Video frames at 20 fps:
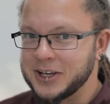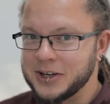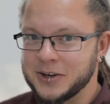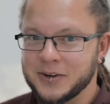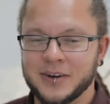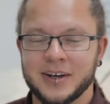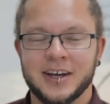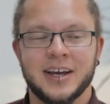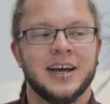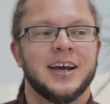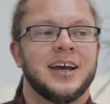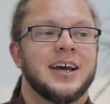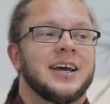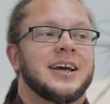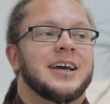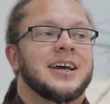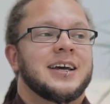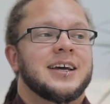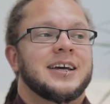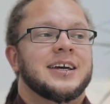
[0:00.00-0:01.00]
you.
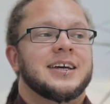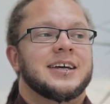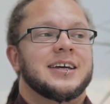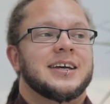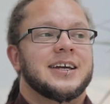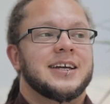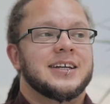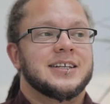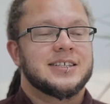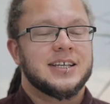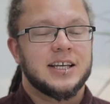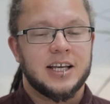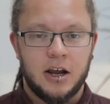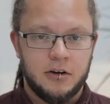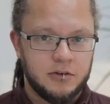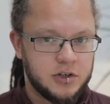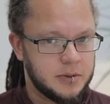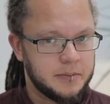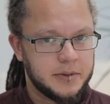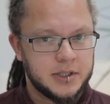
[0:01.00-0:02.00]
It's
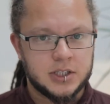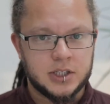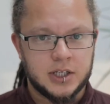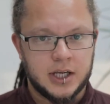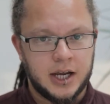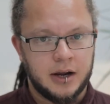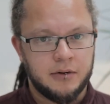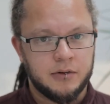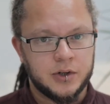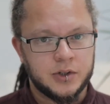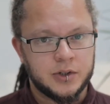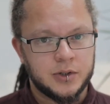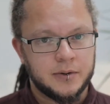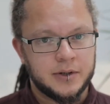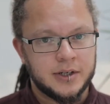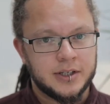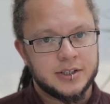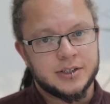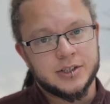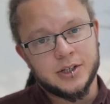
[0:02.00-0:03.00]
encouraging me to carry on
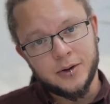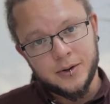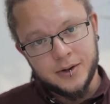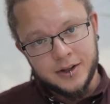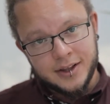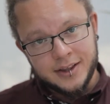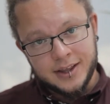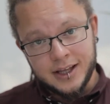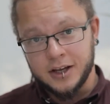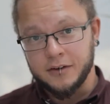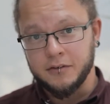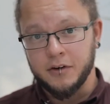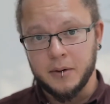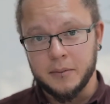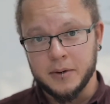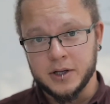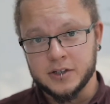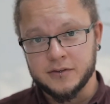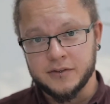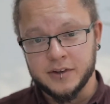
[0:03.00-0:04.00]
doing this, so thank you very
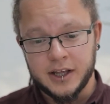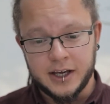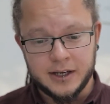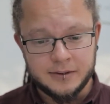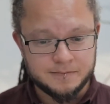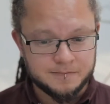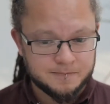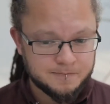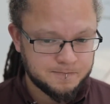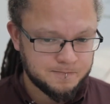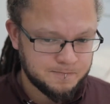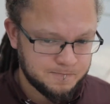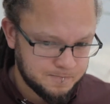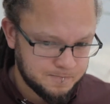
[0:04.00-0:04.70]
much for that. So